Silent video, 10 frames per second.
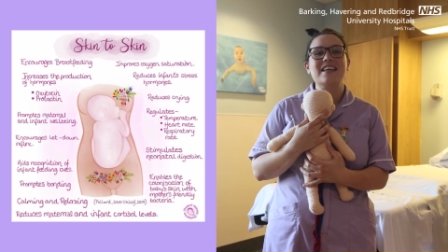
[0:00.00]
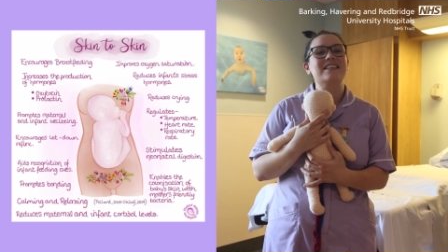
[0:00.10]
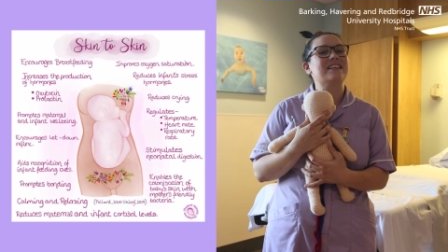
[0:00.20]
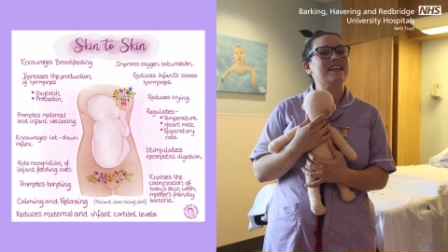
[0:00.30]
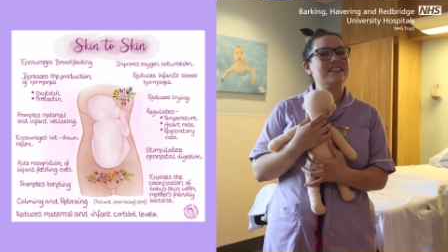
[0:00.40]

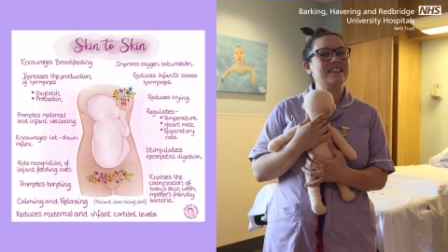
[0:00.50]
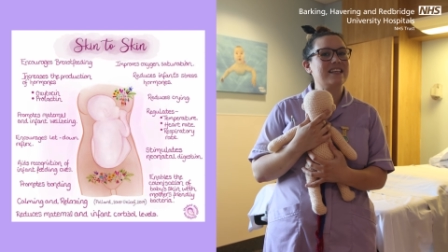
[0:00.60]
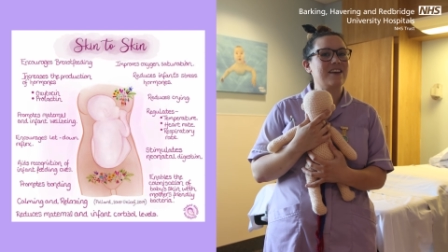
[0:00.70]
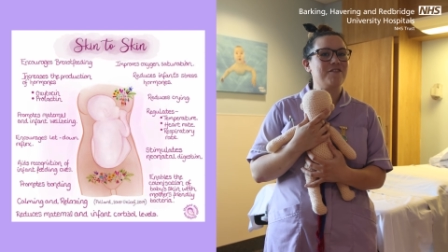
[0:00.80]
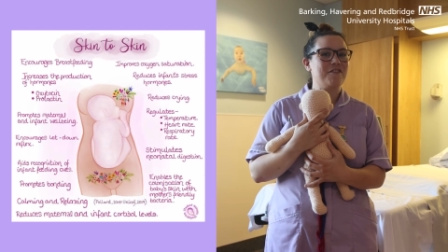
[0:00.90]
Skin to
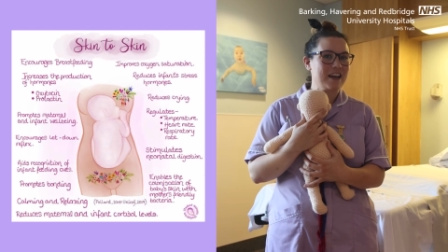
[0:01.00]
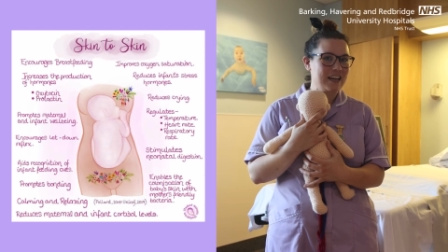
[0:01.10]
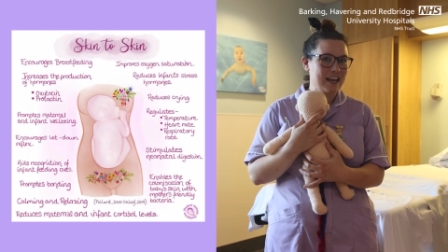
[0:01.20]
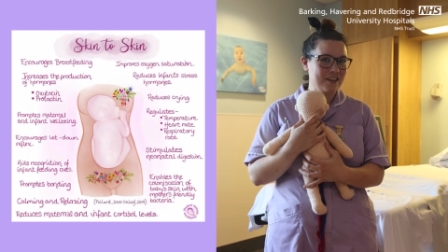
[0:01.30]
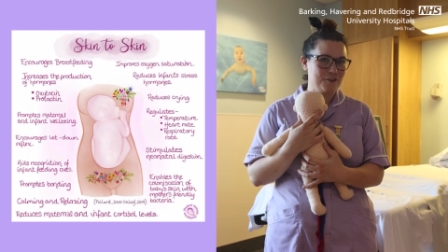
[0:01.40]
skin
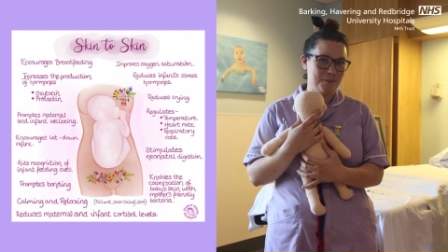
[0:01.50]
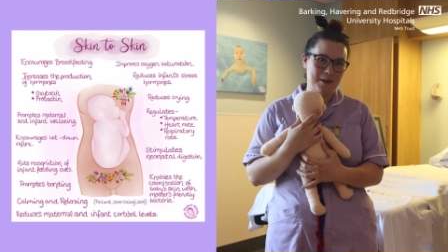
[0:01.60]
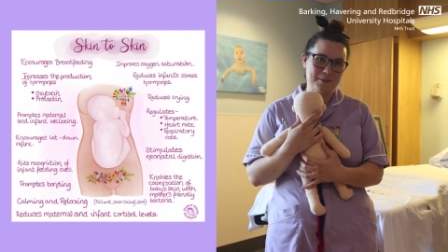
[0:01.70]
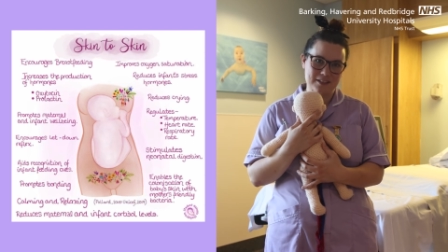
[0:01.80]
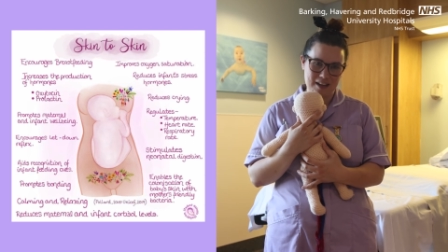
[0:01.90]
regulates your
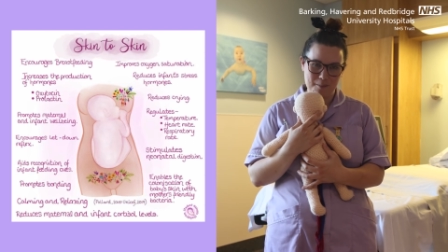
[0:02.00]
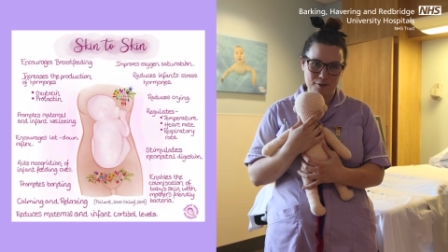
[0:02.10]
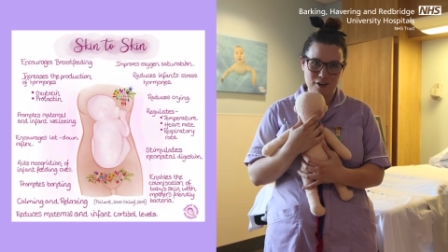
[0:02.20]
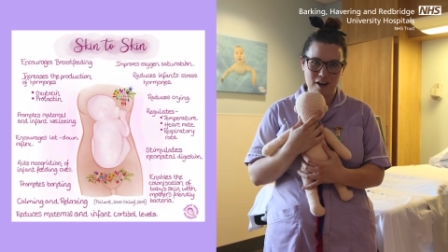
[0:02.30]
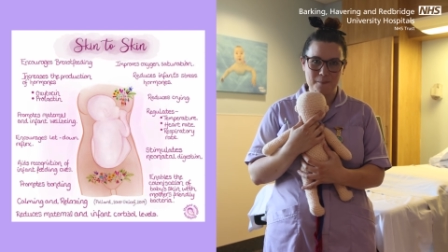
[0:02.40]
baby's
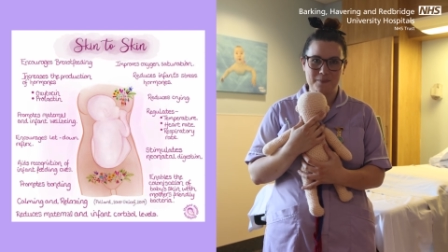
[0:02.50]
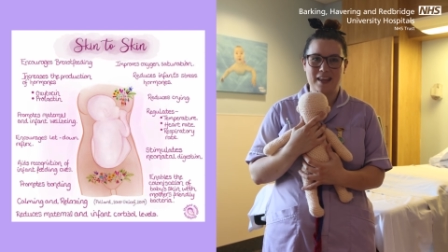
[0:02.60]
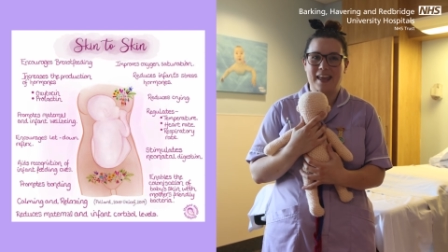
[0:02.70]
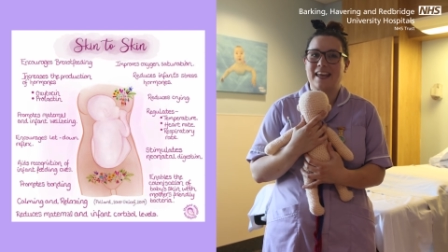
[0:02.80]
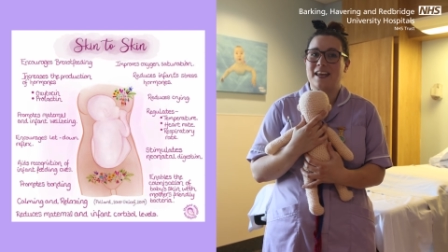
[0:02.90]
temperature,
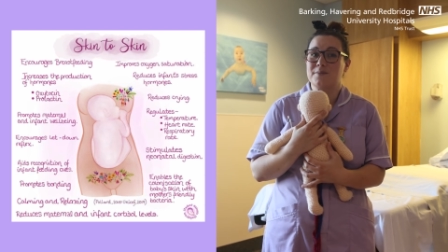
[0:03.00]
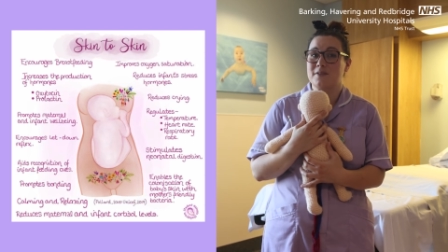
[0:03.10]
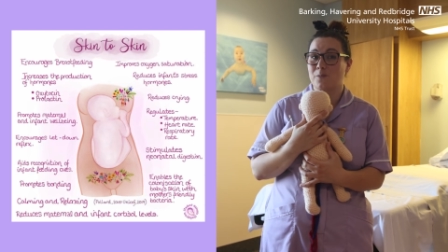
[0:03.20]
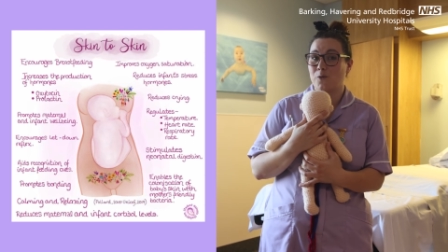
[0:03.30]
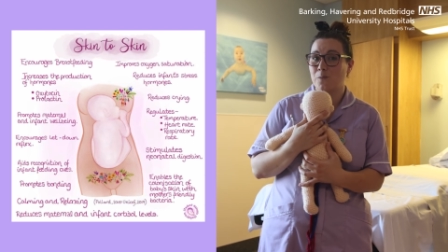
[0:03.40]
it keeps
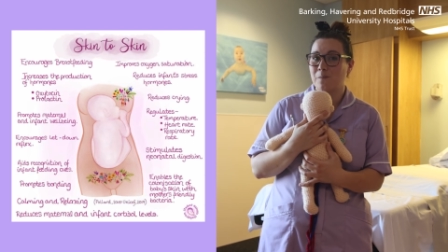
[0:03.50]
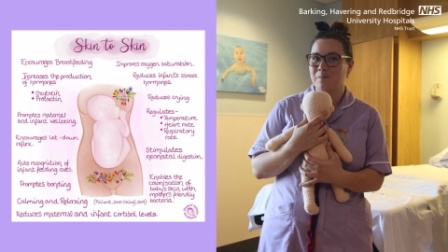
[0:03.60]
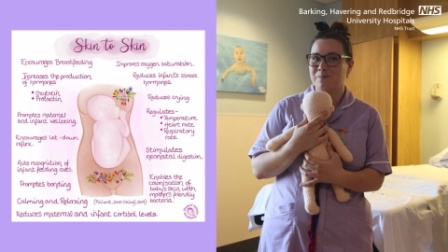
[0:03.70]
them warm,